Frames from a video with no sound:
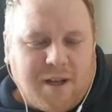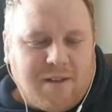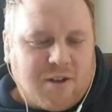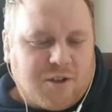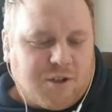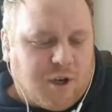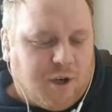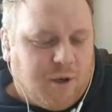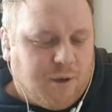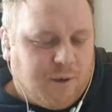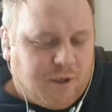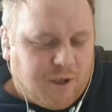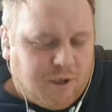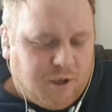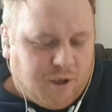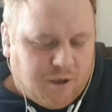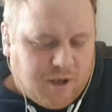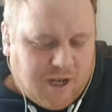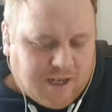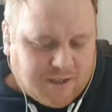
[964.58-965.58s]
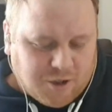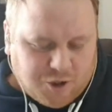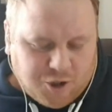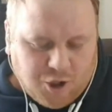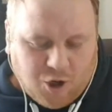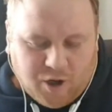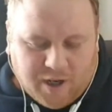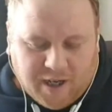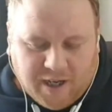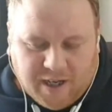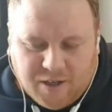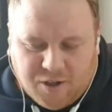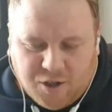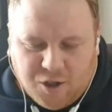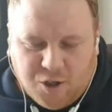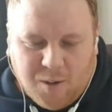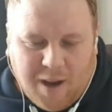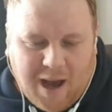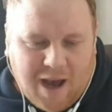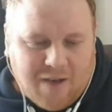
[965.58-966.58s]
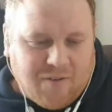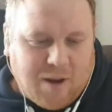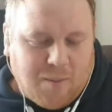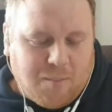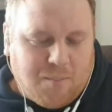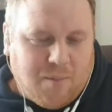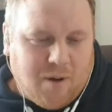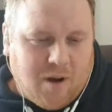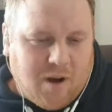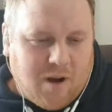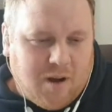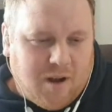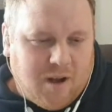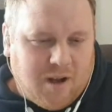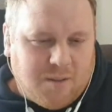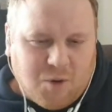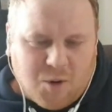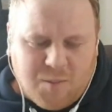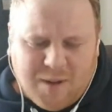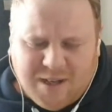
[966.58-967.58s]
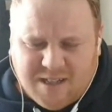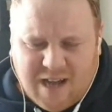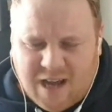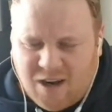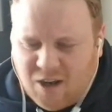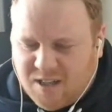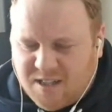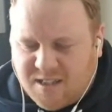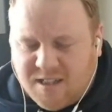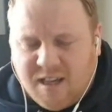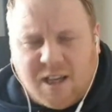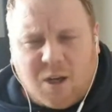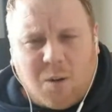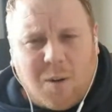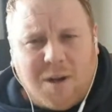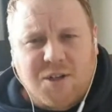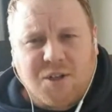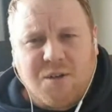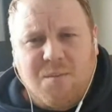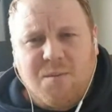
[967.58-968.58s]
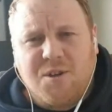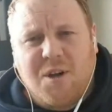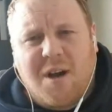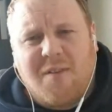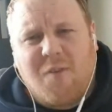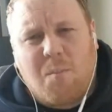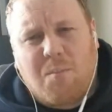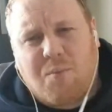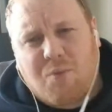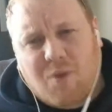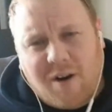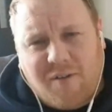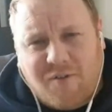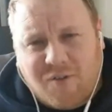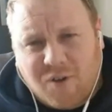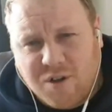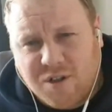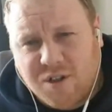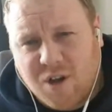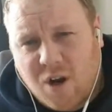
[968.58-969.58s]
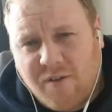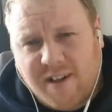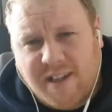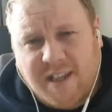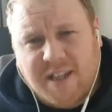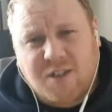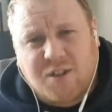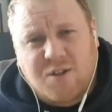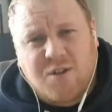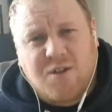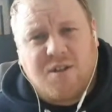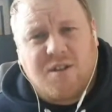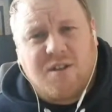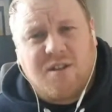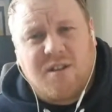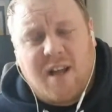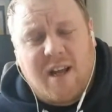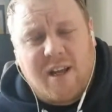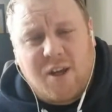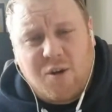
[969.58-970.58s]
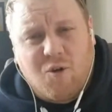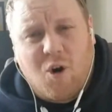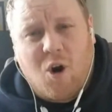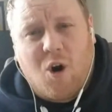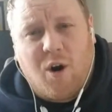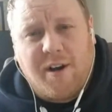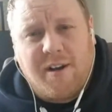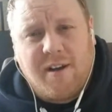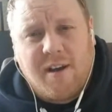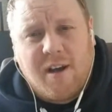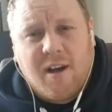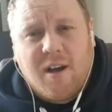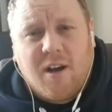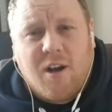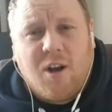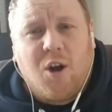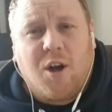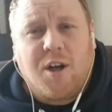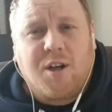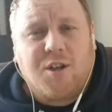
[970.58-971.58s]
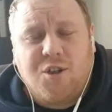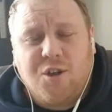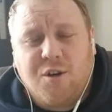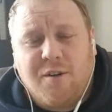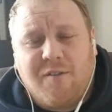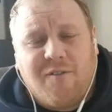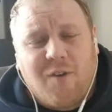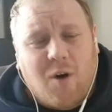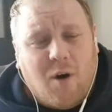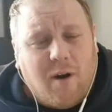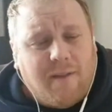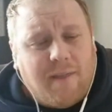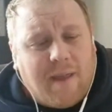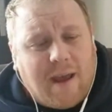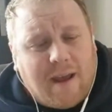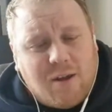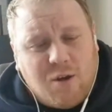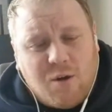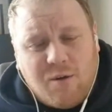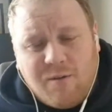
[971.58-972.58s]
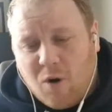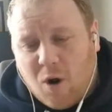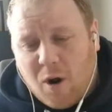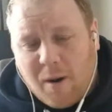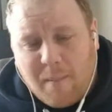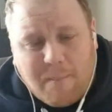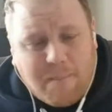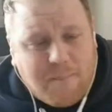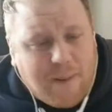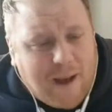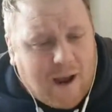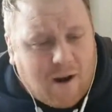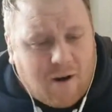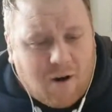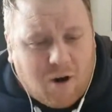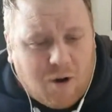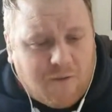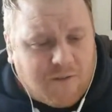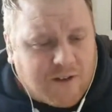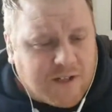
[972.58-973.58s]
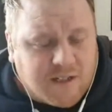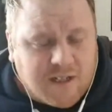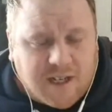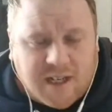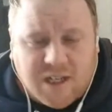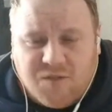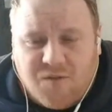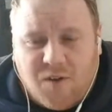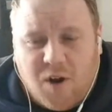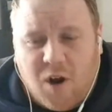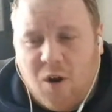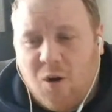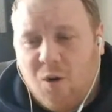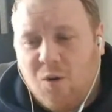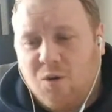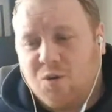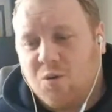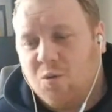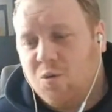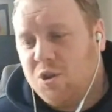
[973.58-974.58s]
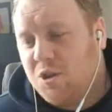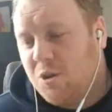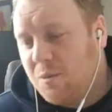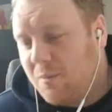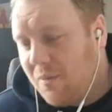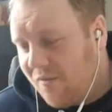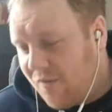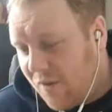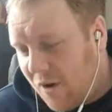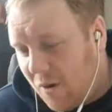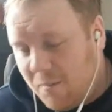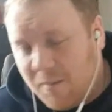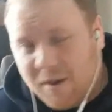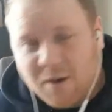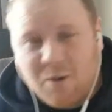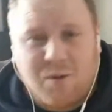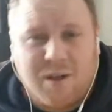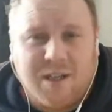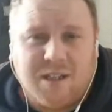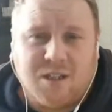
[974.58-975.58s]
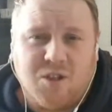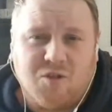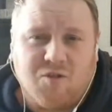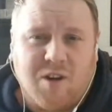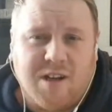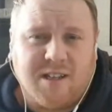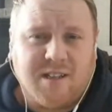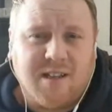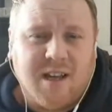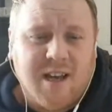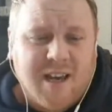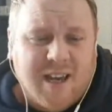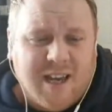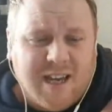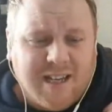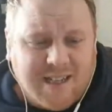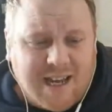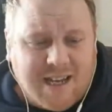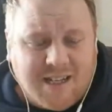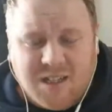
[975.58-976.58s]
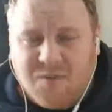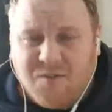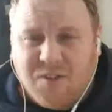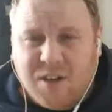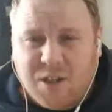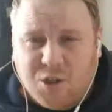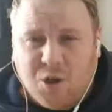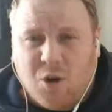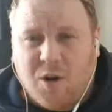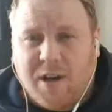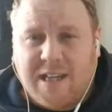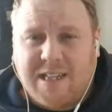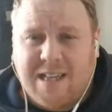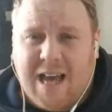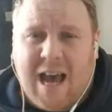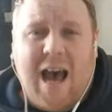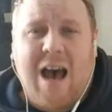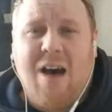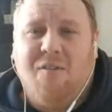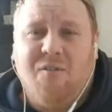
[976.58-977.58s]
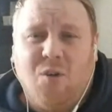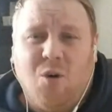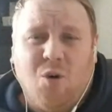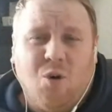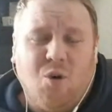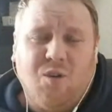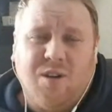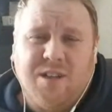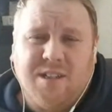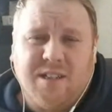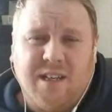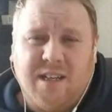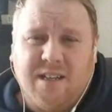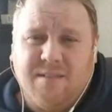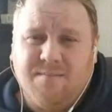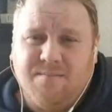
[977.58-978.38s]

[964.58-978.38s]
the two, do you, as a jockey, do you have a, it might sound like a silly question, but do you have a preference over distances that you ride? Like, do you find that you ride better over 6 furlongs, or do you prefer middle distance races? Is that something jockeys have, or is it,